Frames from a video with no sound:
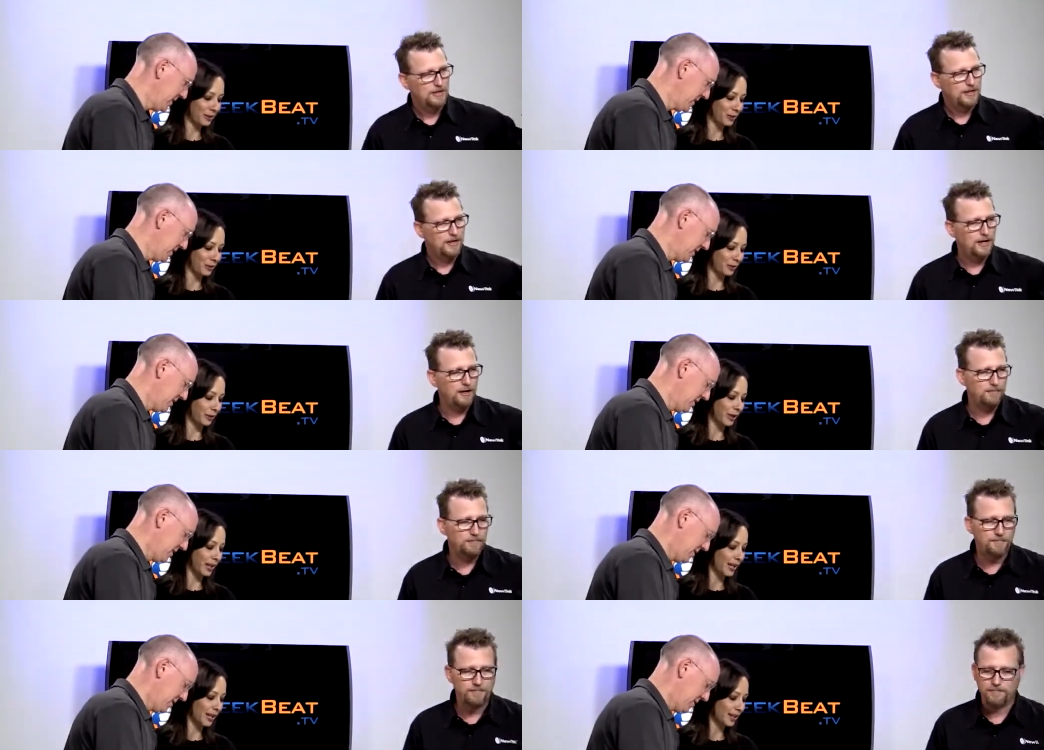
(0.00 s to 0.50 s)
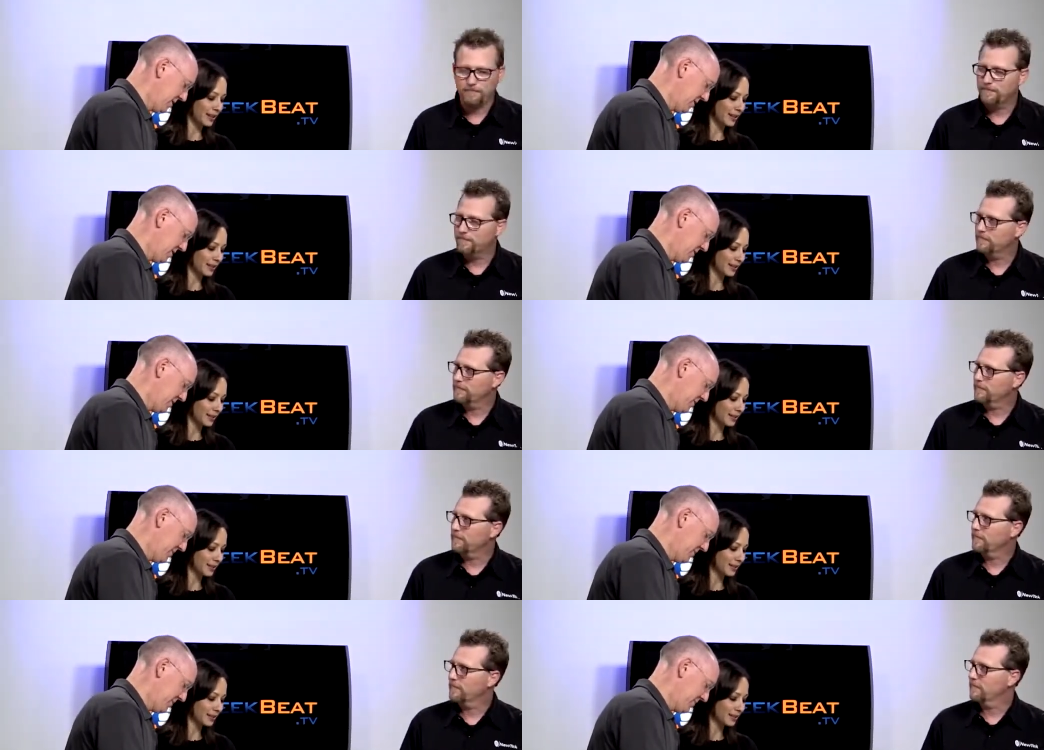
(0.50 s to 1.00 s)
Speaker 1: Three, yep.
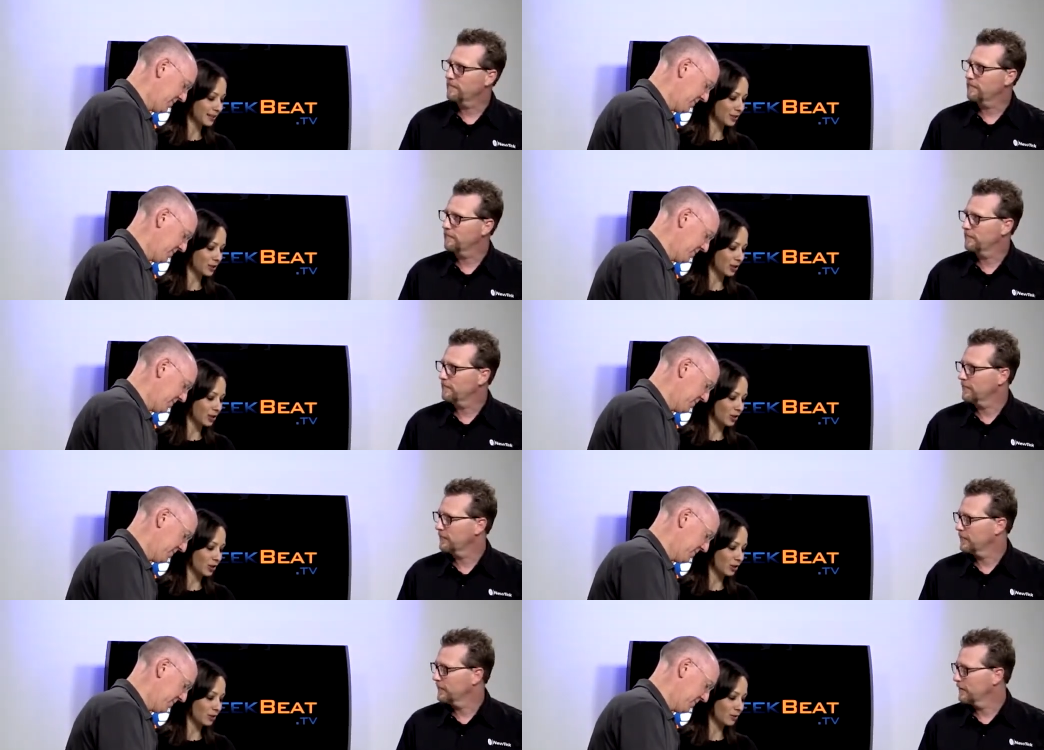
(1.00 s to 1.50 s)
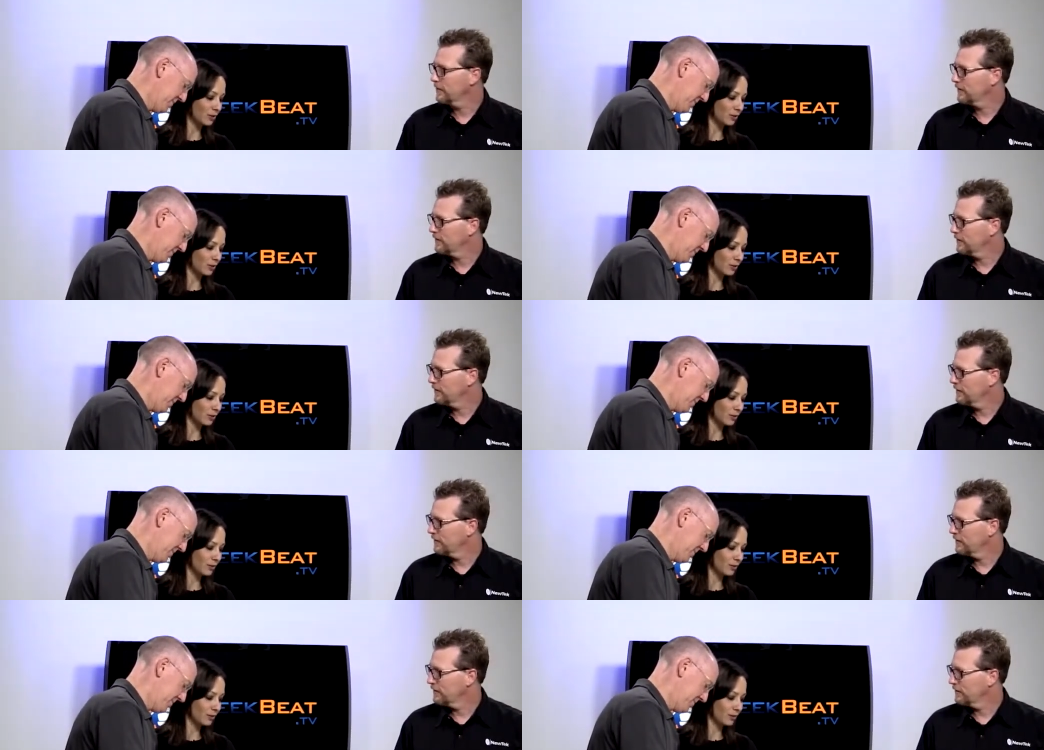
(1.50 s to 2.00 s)
two.
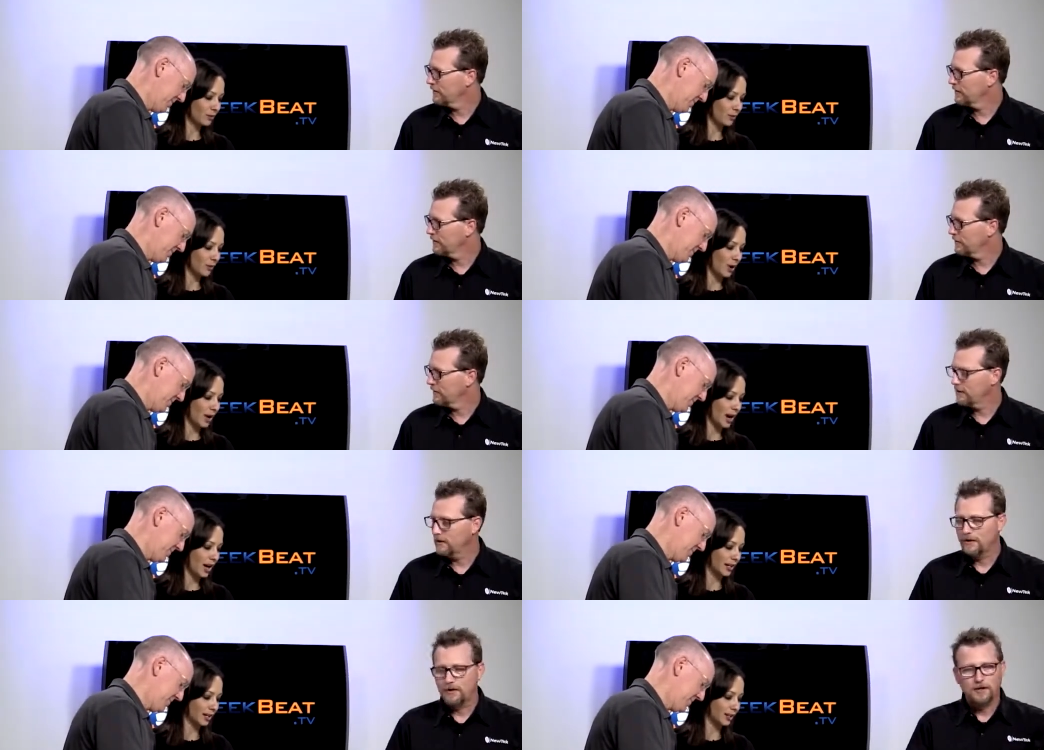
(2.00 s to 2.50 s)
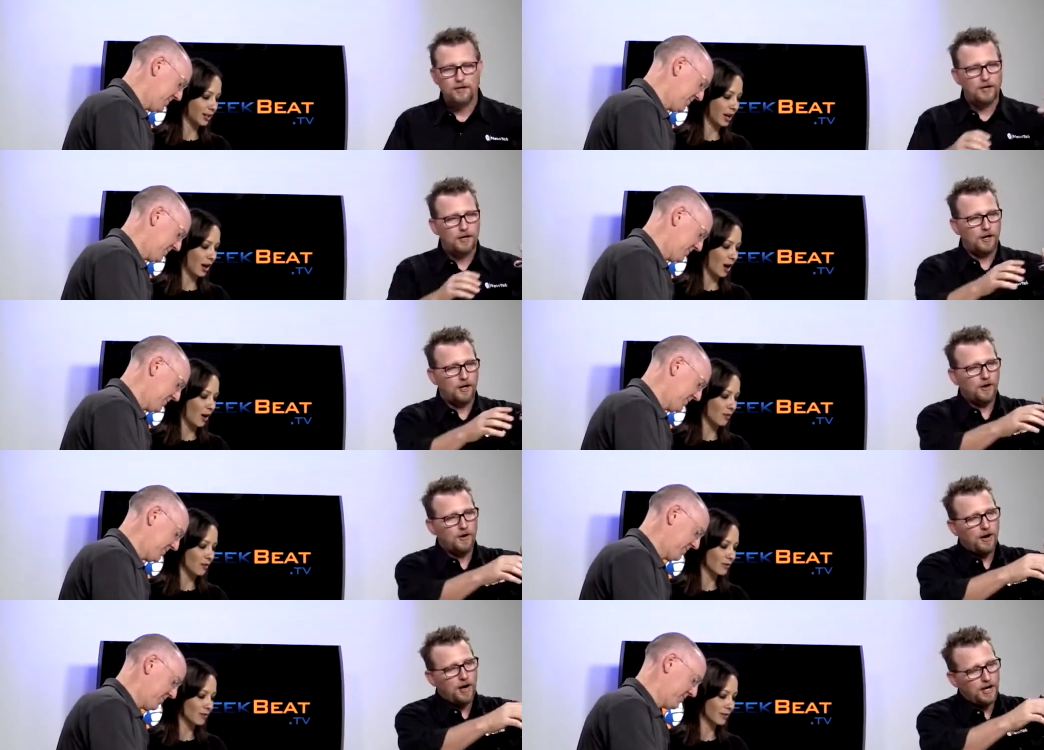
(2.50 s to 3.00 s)
One, go.
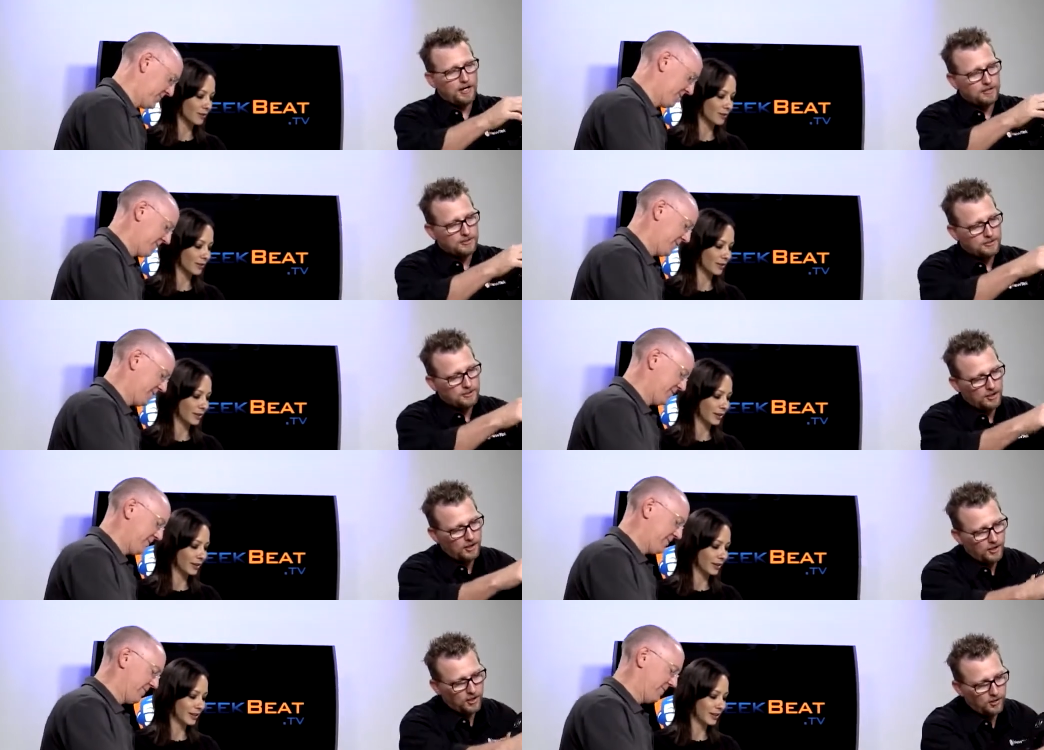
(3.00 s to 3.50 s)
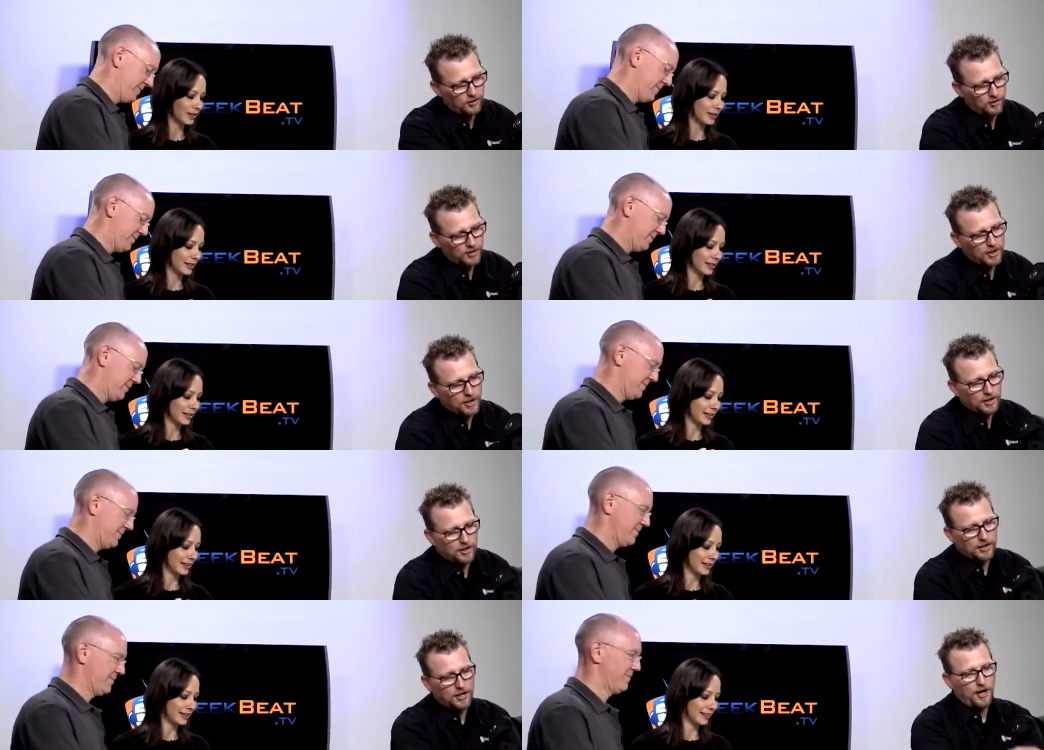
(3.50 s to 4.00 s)
All right, so
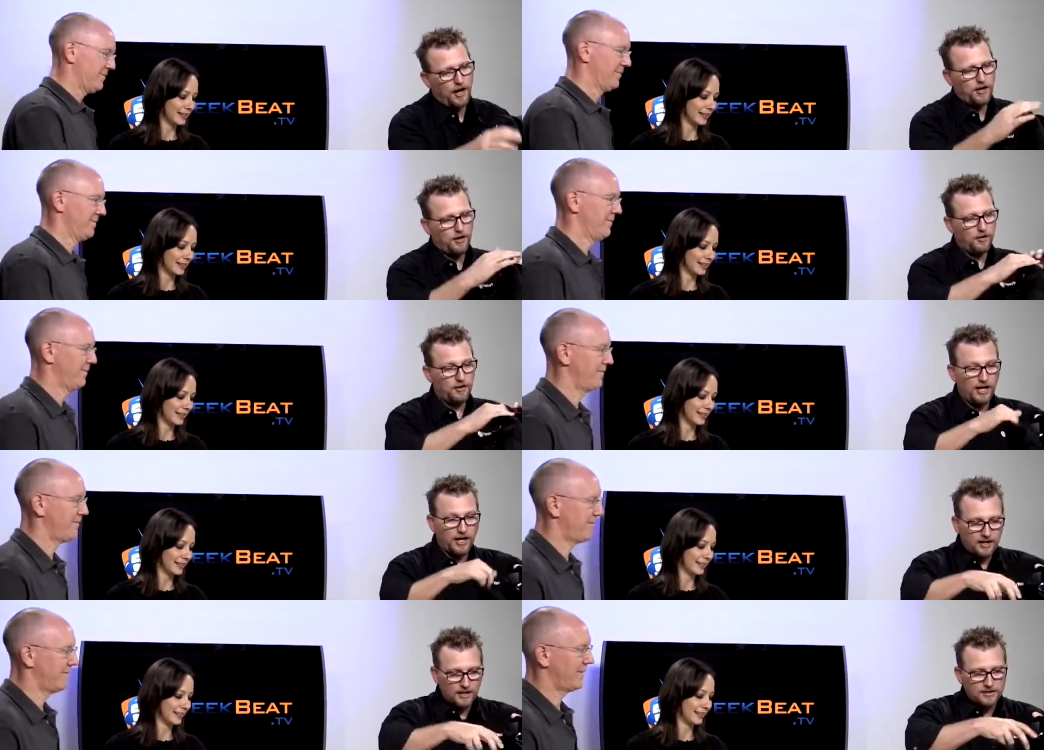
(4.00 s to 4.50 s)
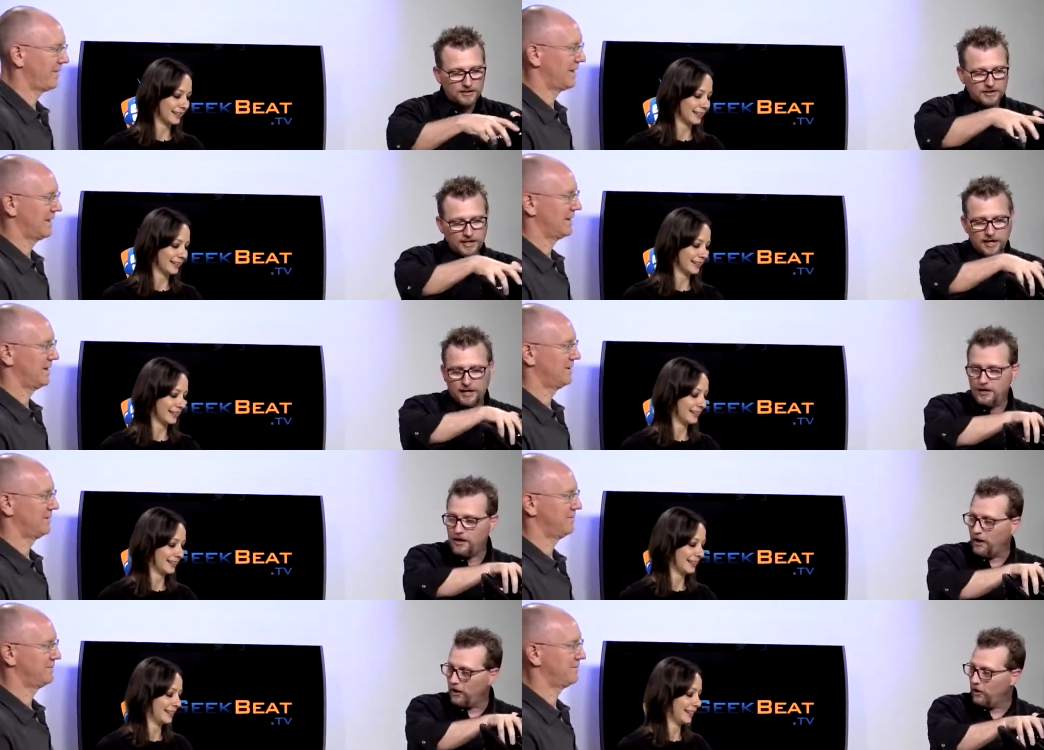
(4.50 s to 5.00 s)
not like I
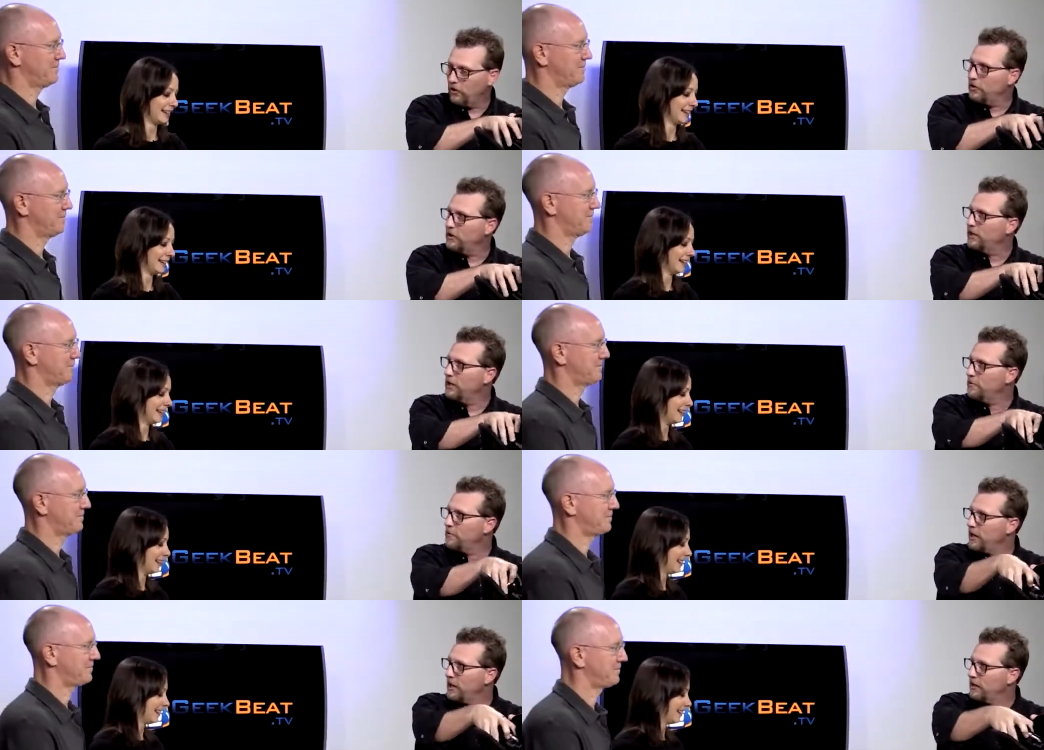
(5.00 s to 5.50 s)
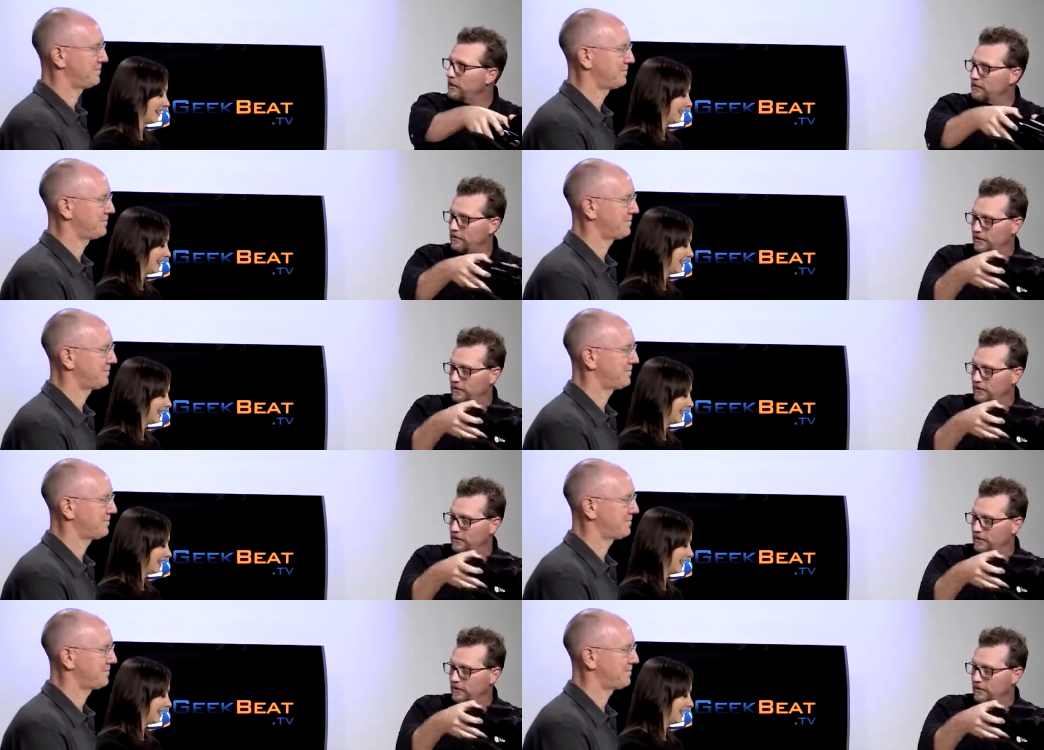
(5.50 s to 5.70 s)
said, not only am I